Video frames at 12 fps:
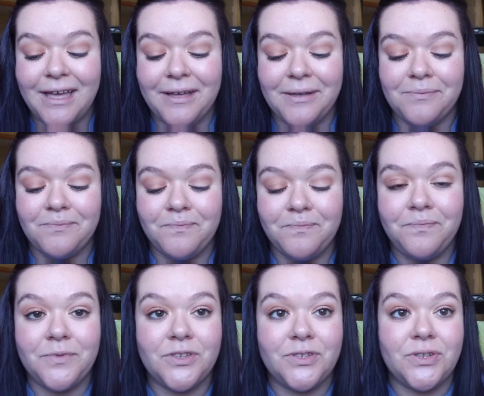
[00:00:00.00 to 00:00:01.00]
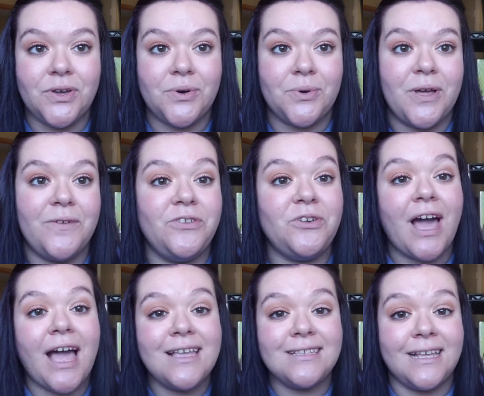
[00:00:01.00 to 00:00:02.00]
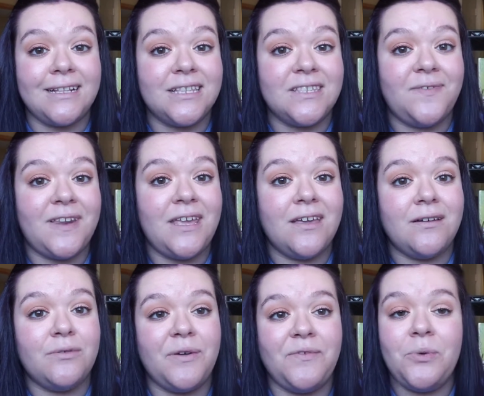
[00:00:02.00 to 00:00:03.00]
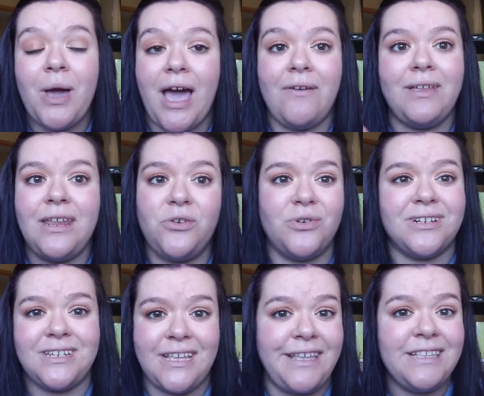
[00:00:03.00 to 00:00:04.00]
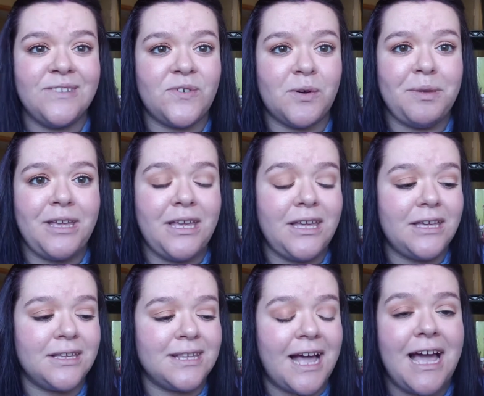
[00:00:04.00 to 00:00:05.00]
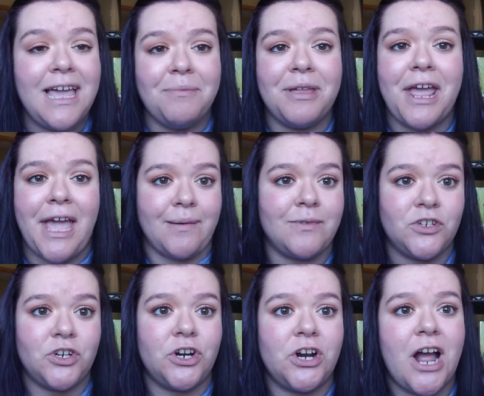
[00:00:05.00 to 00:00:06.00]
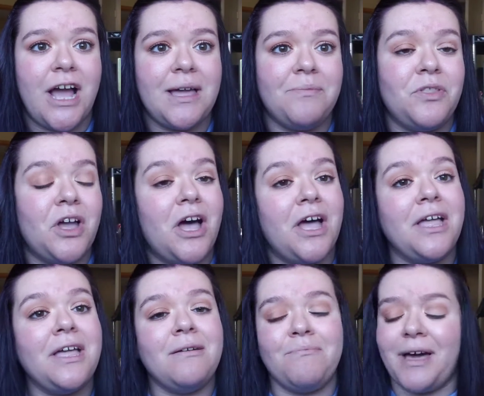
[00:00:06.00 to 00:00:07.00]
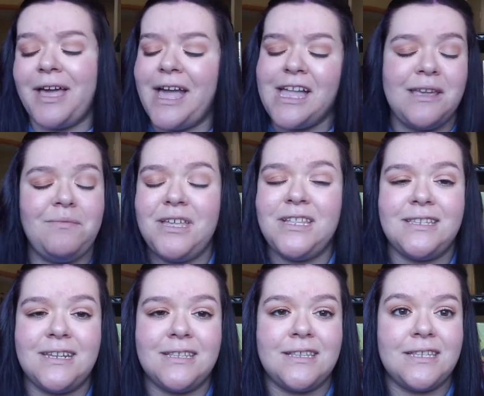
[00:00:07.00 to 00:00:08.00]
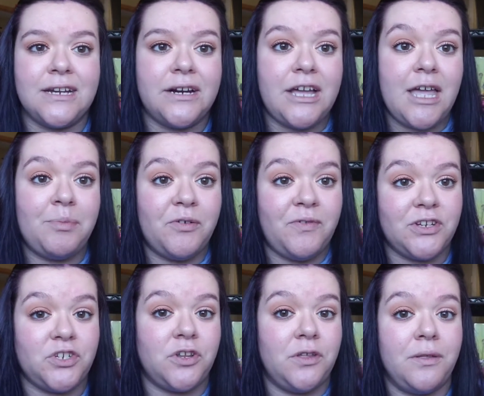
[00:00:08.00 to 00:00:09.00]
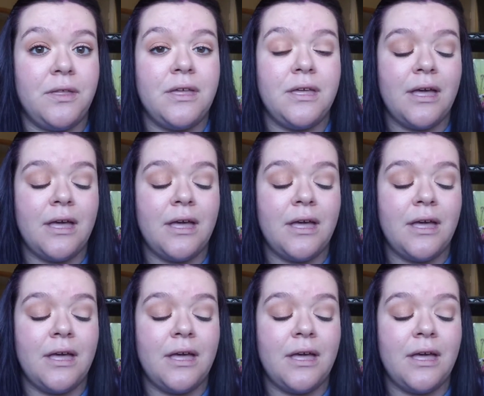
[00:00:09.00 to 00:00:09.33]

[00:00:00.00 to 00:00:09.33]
Um, so if you guys like this video, if you have any critiques for me, because I am an amateur, I am not by any means necessary a professional